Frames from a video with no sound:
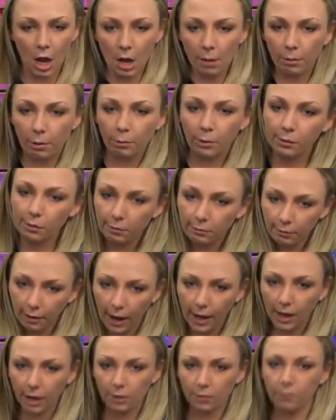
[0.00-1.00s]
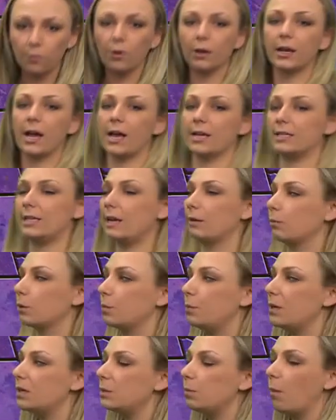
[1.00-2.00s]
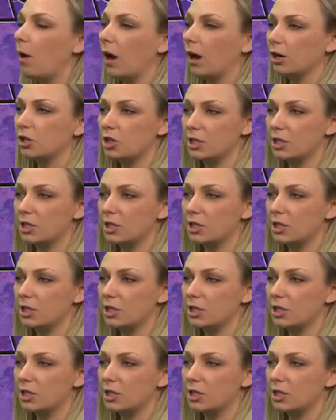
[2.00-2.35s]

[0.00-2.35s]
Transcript: But we were right on the forecast there with Bismarck,